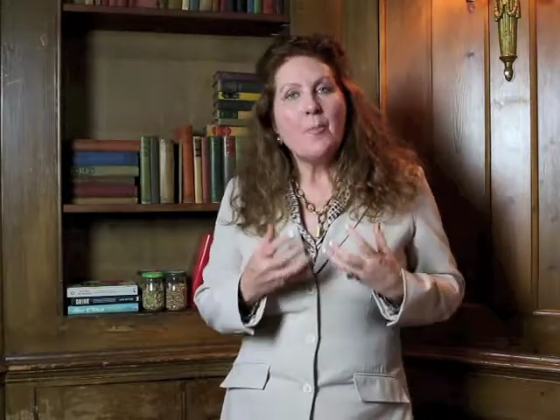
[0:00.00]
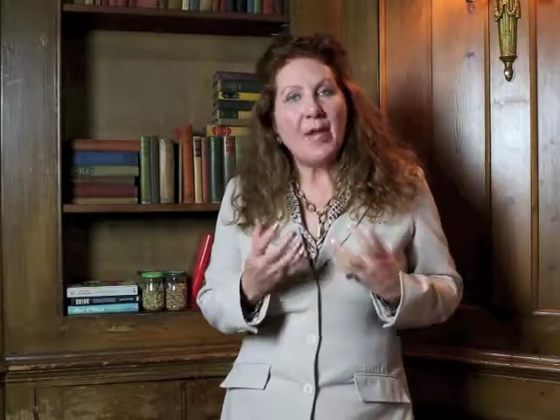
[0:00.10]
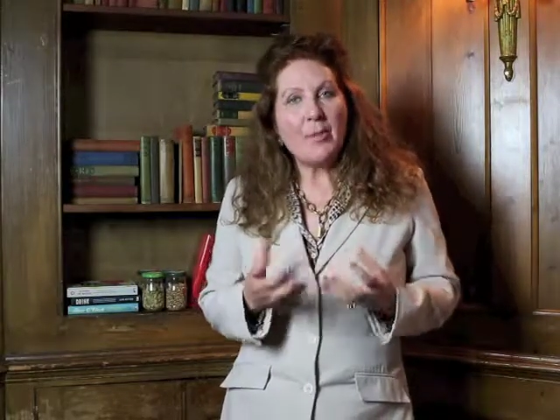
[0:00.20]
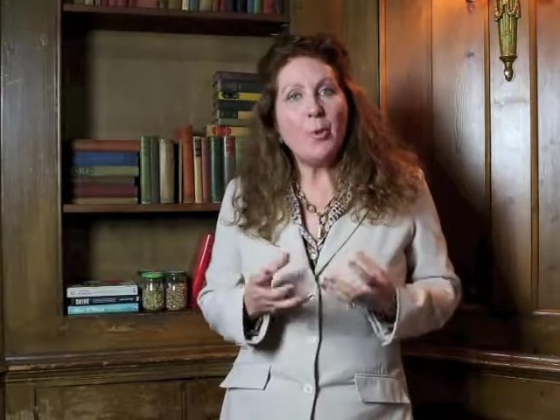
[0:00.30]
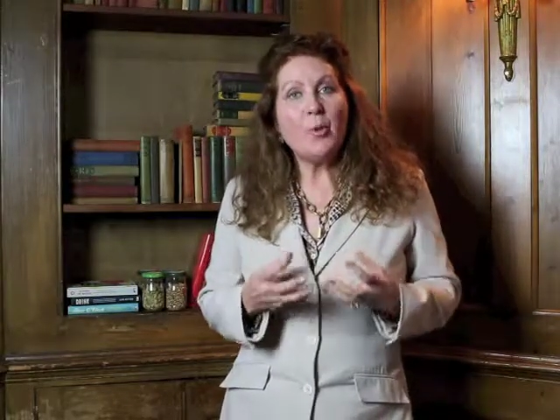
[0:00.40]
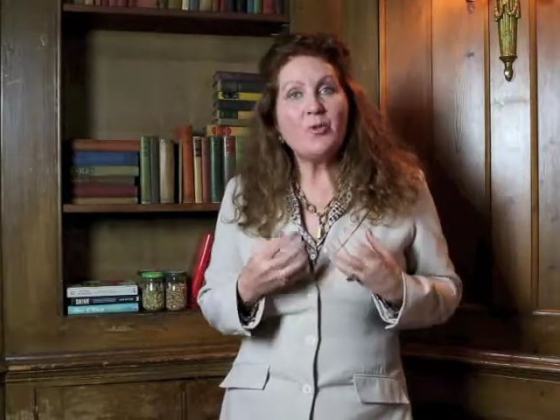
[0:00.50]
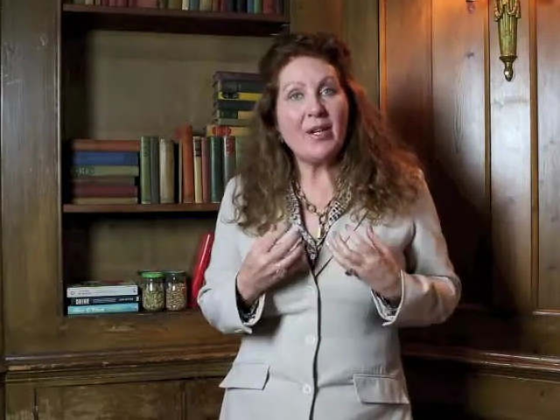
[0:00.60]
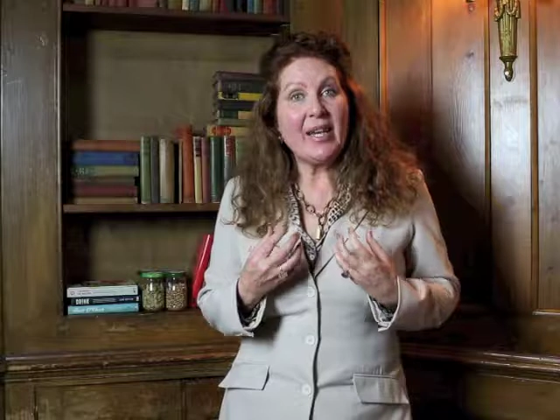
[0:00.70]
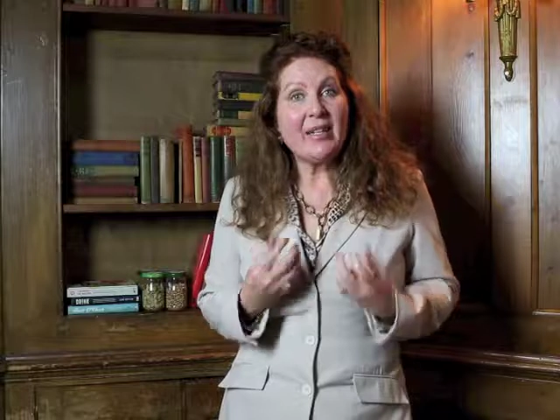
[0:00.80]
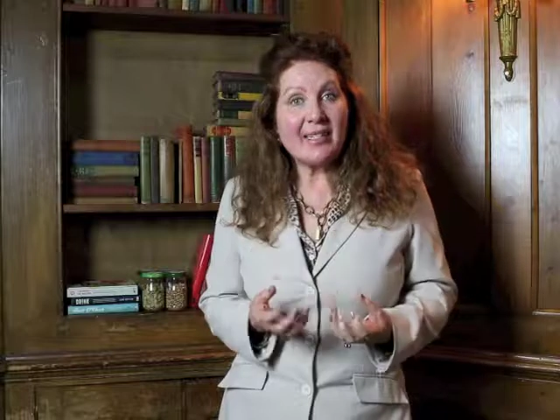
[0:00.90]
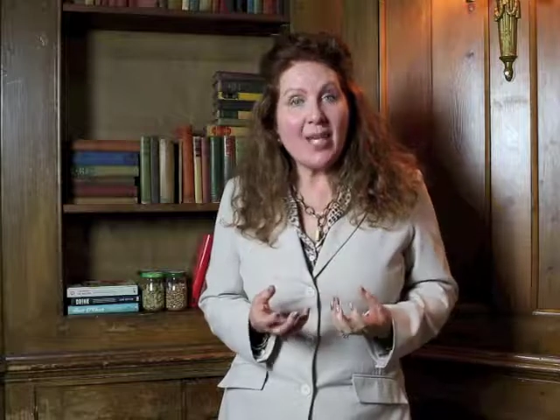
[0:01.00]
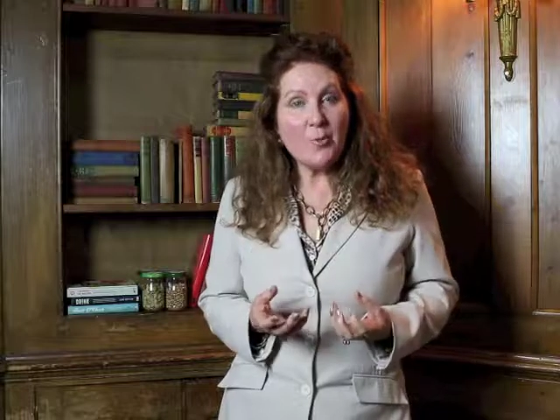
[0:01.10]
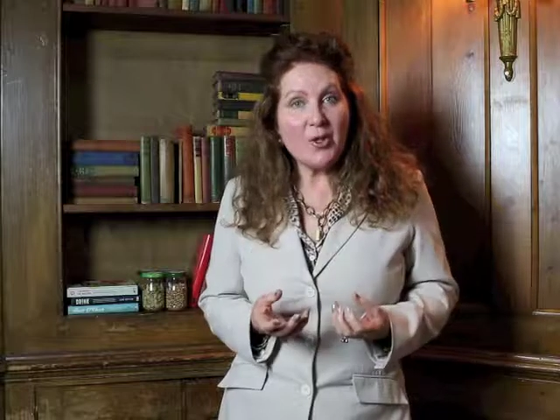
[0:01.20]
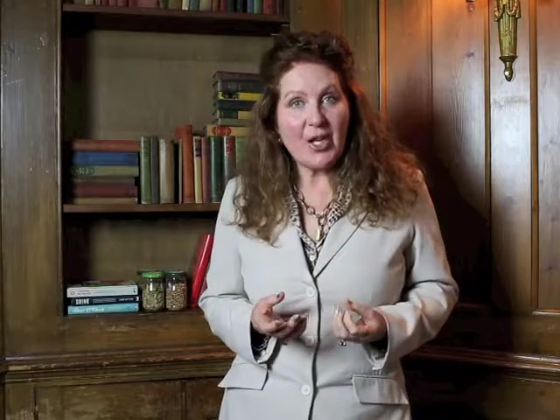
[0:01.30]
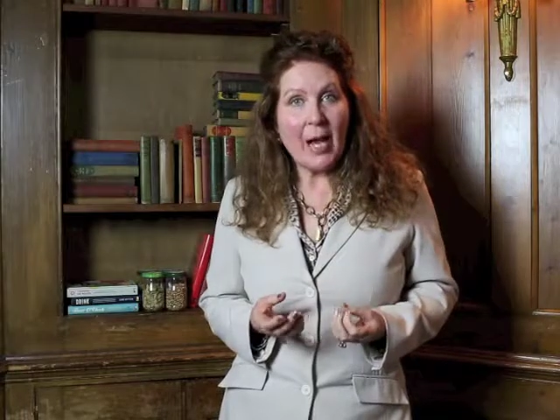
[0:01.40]
People were drinking so
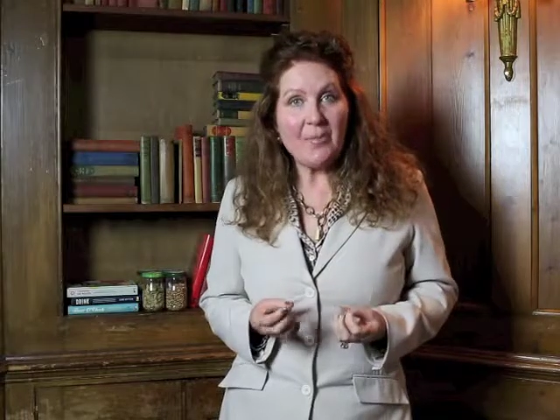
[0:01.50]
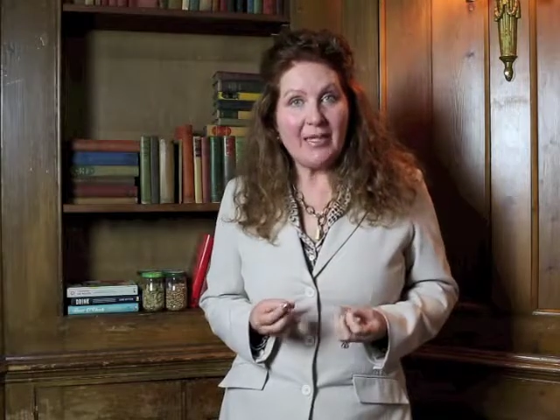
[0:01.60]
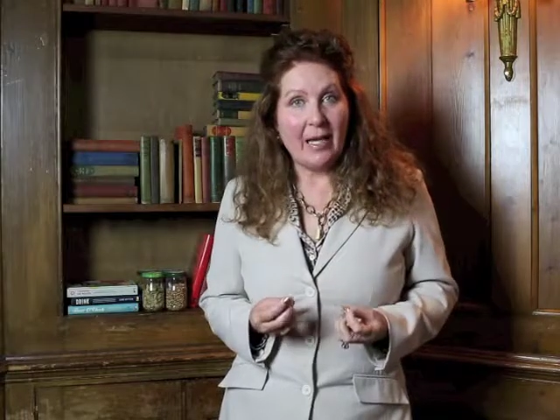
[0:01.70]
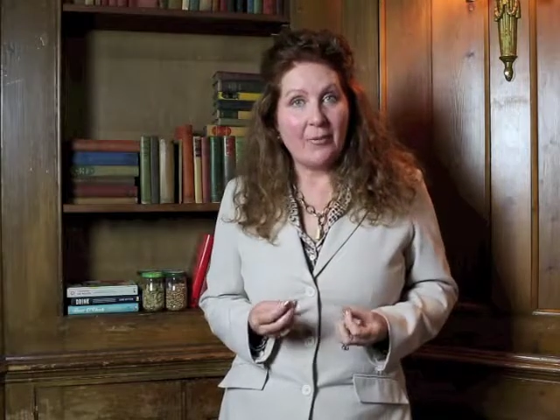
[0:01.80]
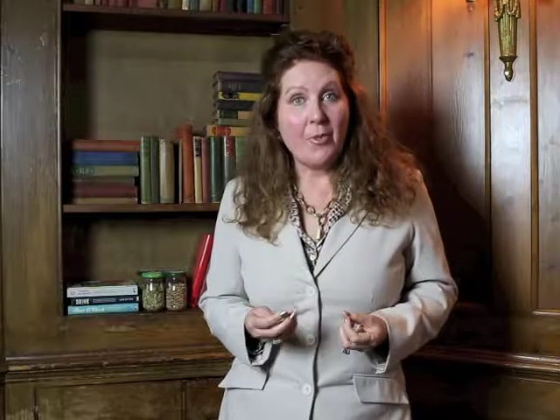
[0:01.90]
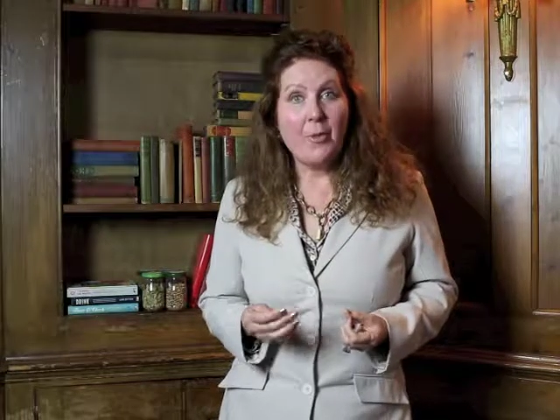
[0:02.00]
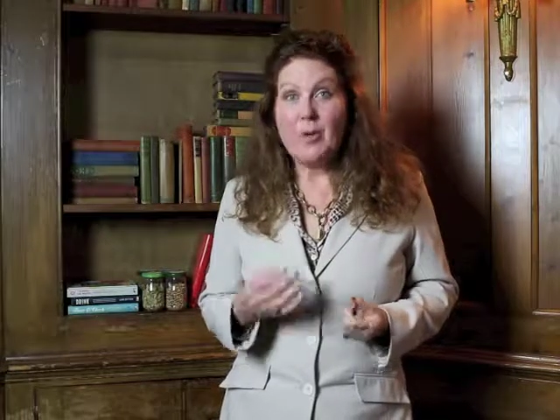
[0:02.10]
much absinthe,